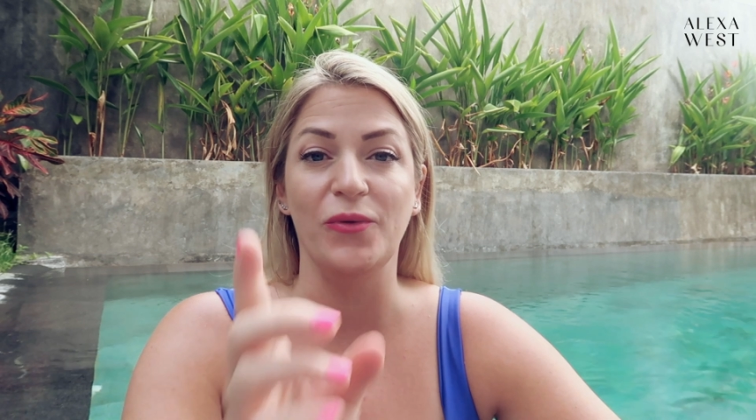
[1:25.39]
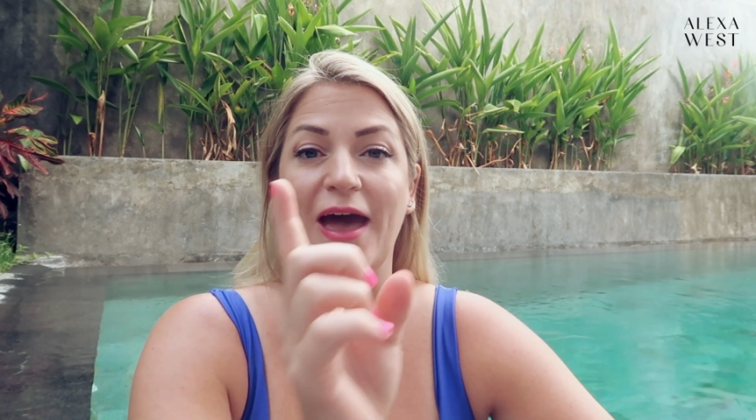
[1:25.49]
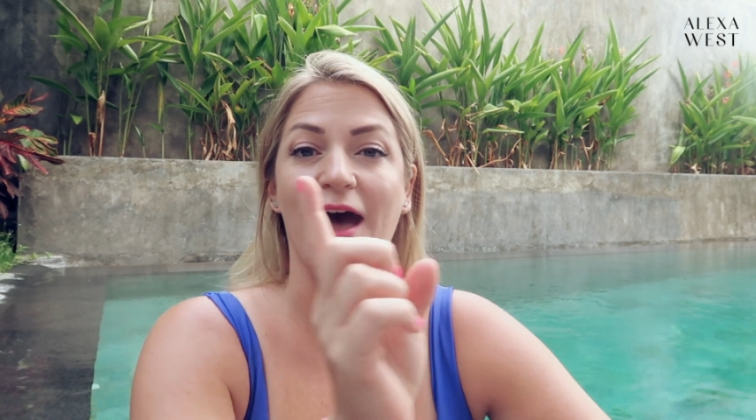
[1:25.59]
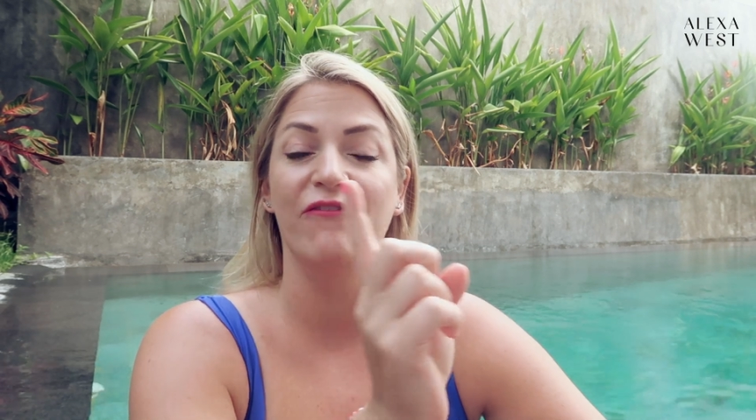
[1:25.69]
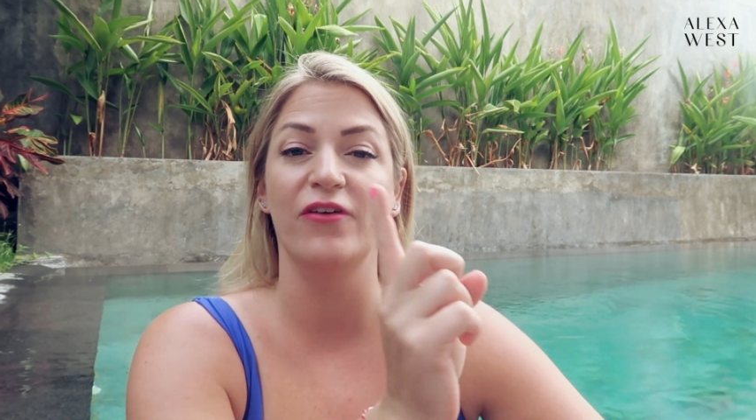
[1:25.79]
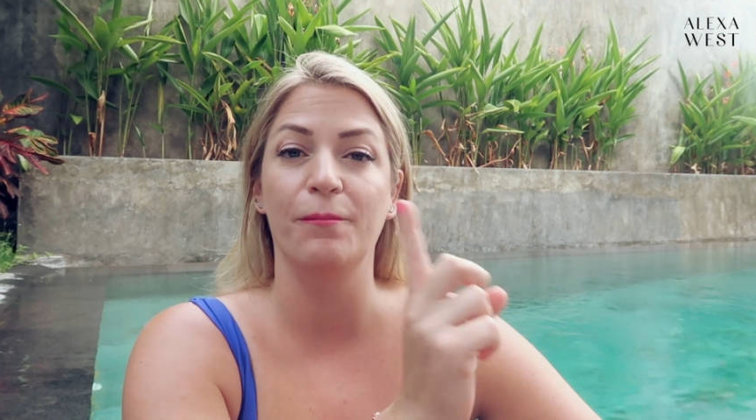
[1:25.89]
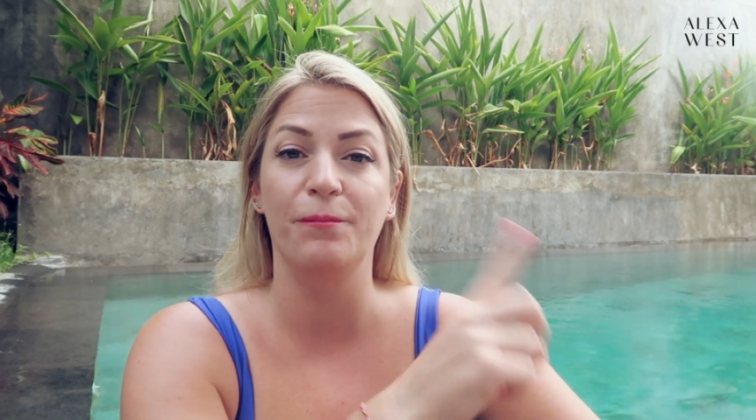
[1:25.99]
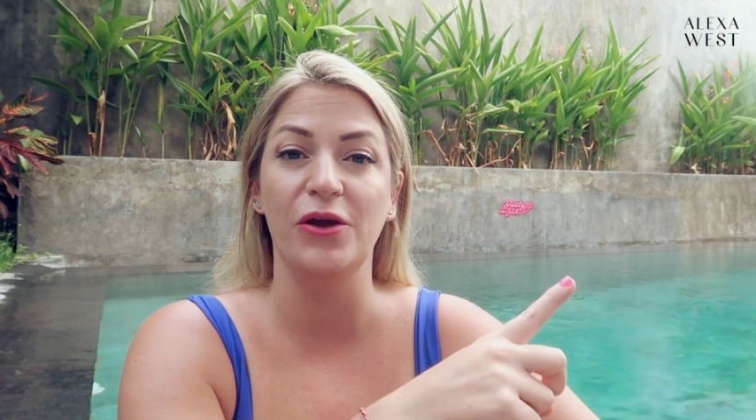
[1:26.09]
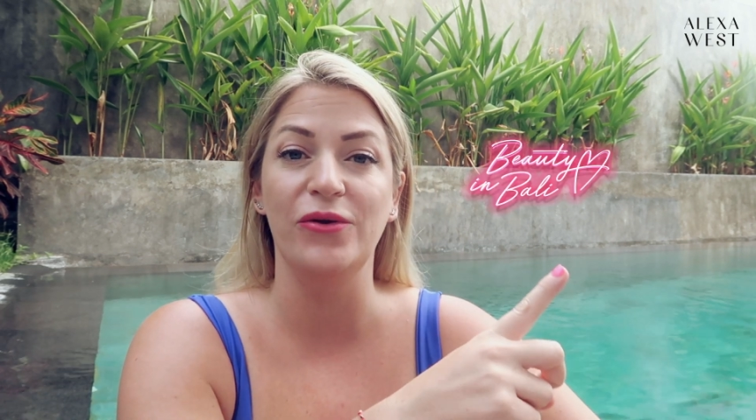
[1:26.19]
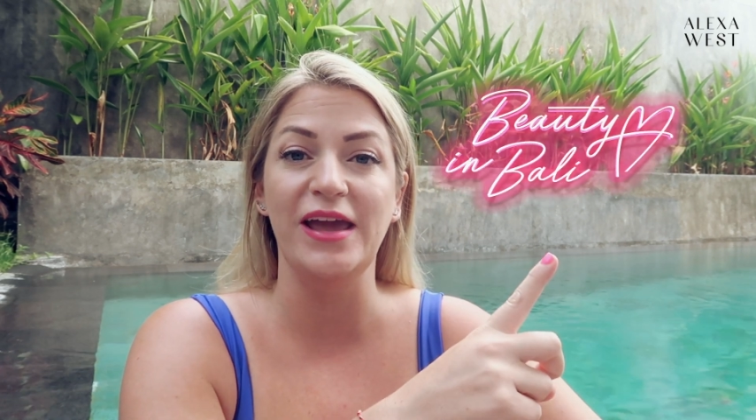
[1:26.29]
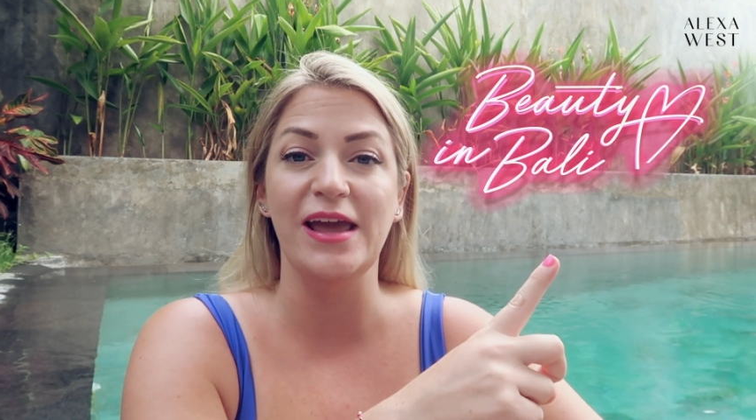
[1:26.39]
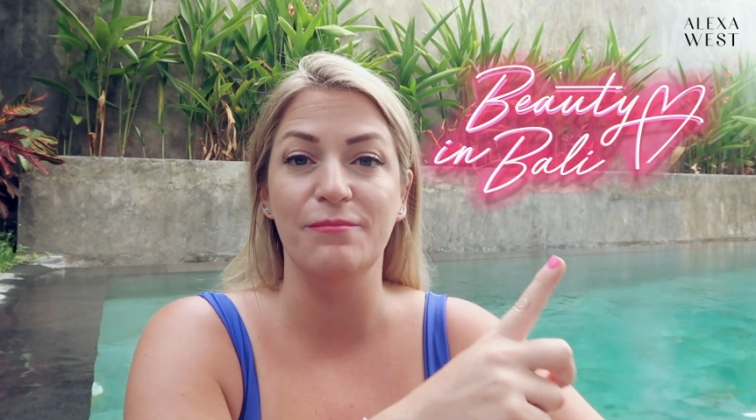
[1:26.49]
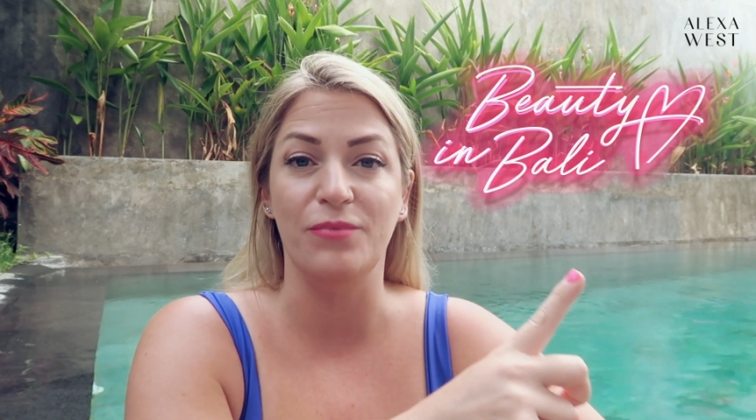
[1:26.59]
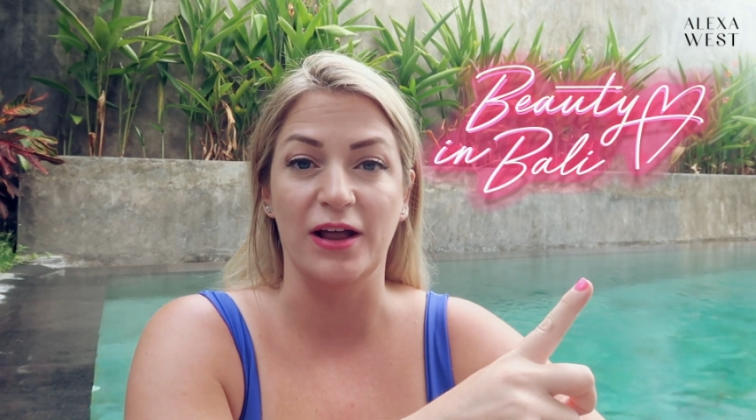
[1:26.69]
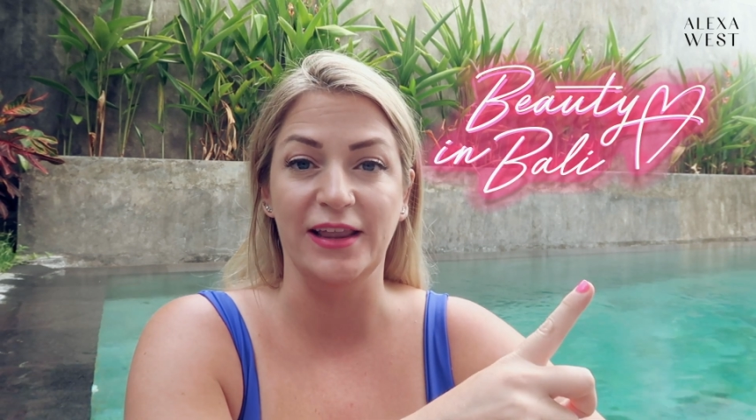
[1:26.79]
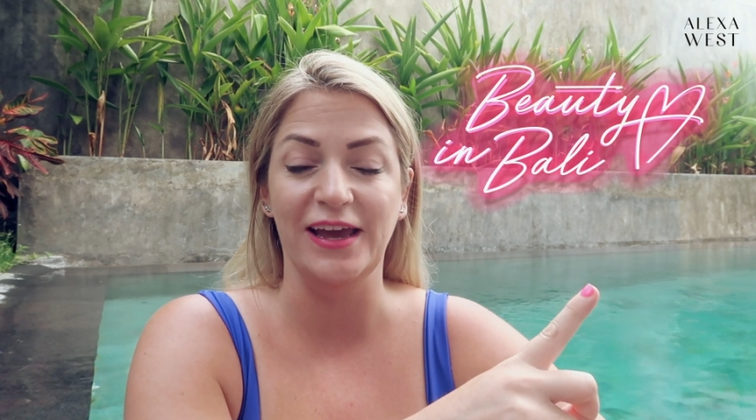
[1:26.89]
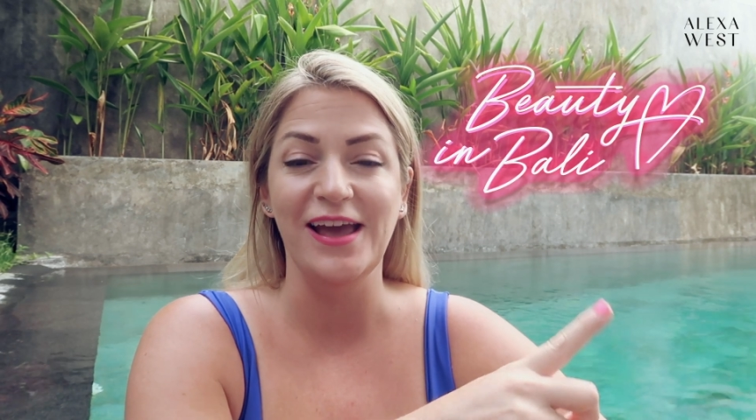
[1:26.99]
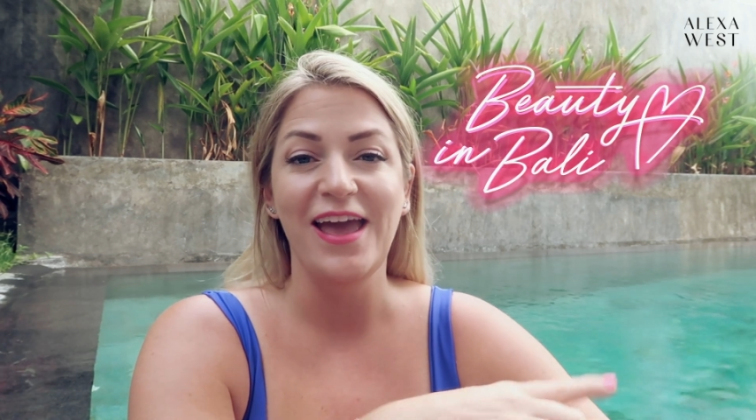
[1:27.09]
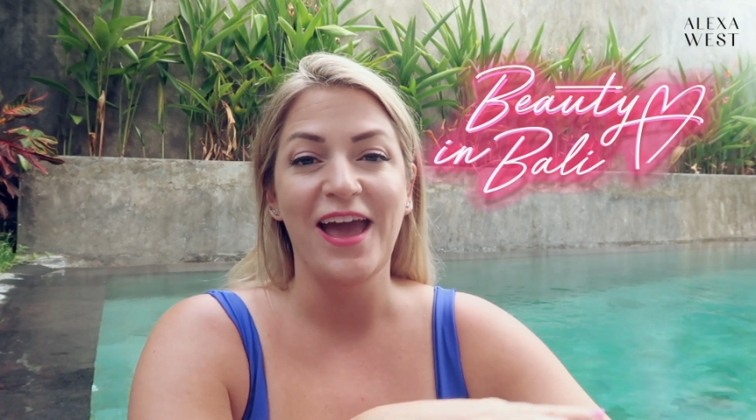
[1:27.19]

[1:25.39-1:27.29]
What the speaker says: We have Beauty in Bali,